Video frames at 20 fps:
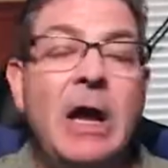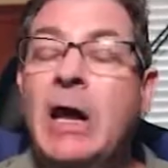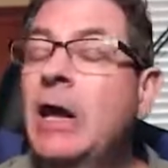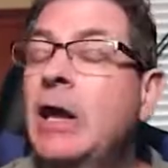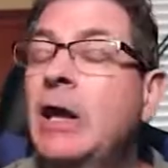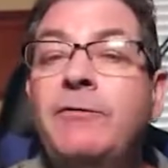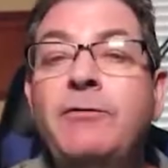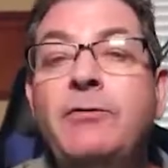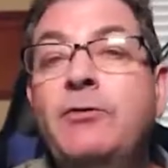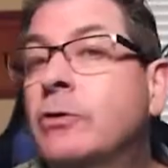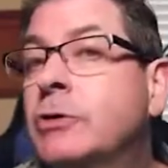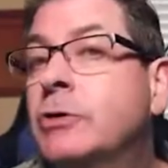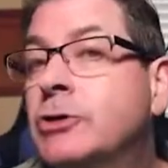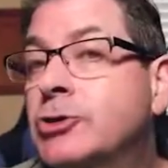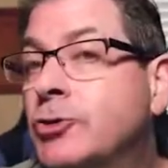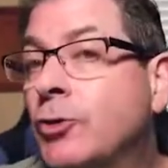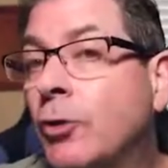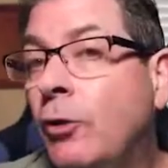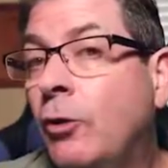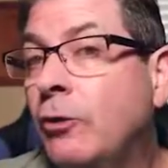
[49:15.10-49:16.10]
If you
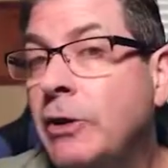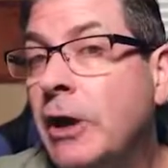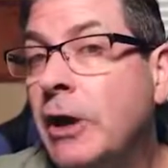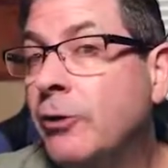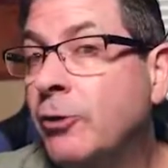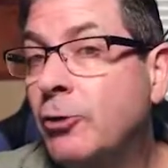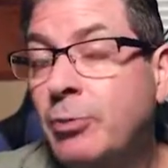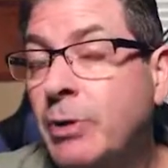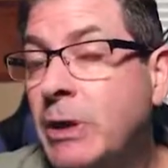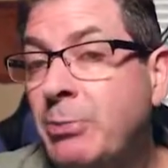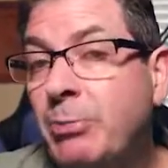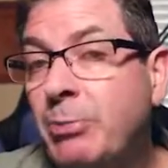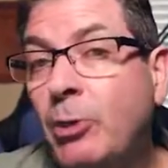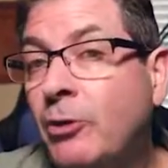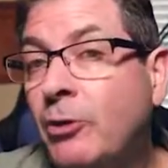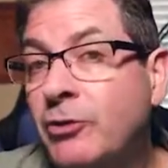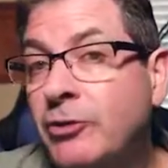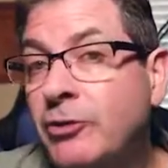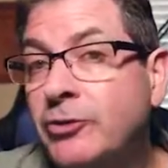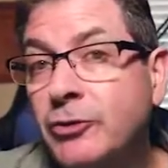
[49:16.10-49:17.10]
control the other people
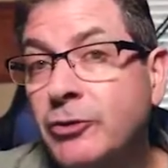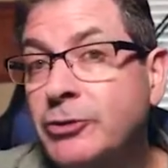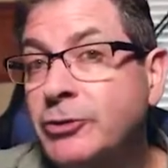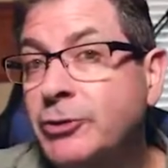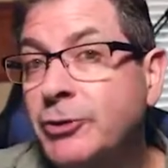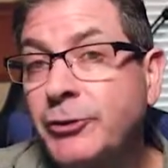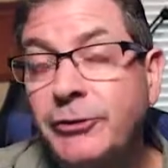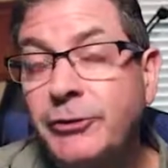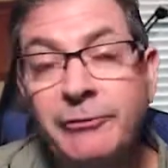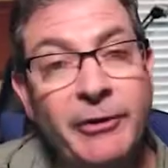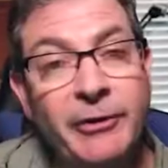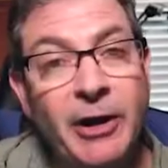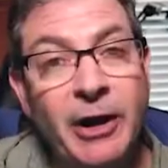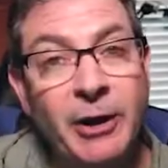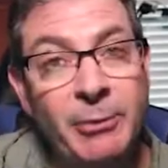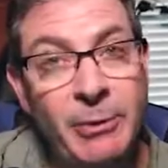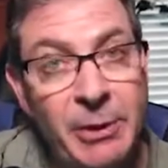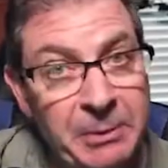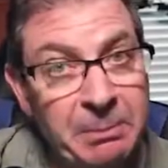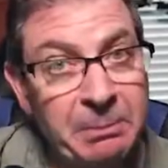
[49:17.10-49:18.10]
in the social
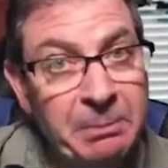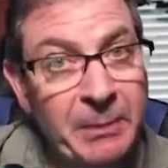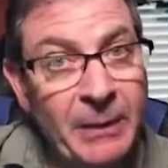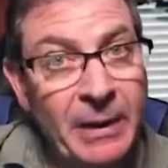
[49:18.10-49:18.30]
environment,